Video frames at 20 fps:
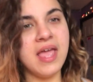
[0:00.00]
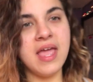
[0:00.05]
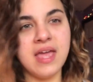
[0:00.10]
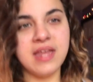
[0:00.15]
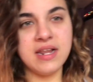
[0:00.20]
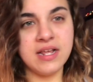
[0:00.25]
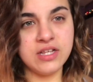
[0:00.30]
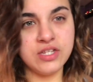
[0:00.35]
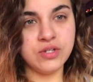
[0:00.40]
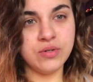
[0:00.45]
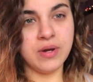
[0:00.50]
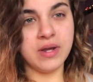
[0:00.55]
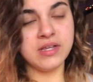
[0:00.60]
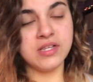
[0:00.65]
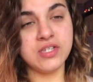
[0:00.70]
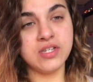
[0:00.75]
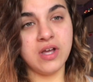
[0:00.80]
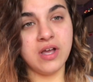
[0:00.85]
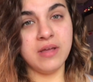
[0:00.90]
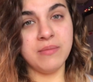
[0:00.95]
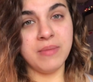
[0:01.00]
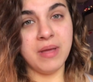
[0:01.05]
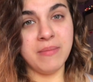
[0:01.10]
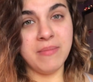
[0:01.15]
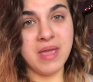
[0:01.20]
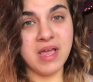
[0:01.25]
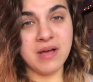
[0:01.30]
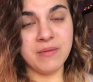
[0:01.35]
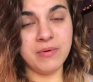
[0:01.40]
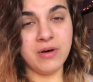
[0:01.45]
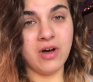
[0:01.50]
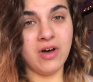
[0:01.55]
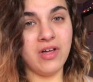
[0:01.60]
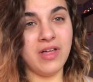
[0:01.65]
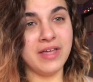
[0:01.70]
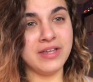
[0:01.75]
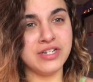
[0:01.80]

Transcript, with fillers: and as you guys saw in my makeup haul,